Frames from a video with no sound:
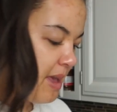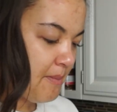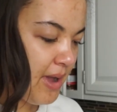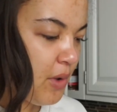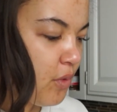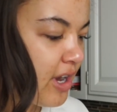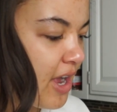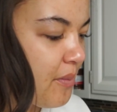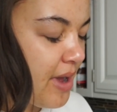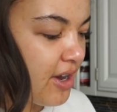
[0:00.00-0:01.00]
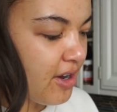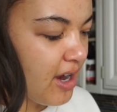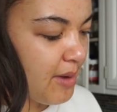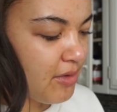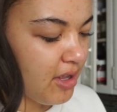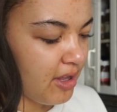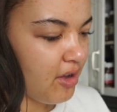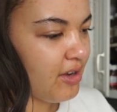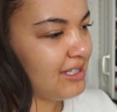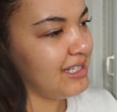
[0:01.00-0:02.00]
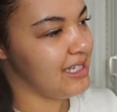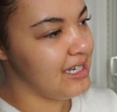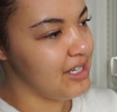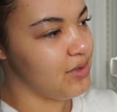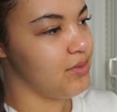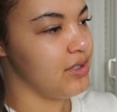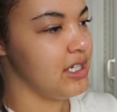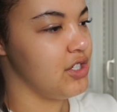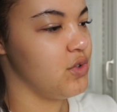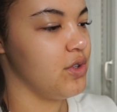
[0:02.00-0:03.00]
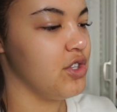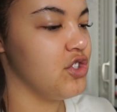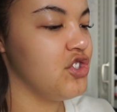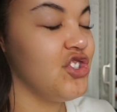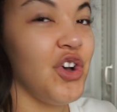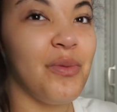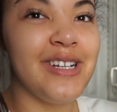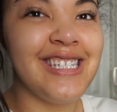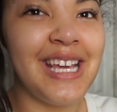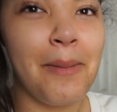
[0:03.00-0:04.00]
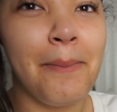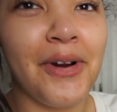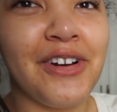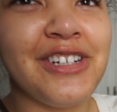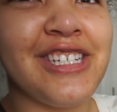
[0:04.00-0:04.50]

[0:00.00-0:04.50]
it might work out better. I'm not honestly 100% sure. There's so much like burnt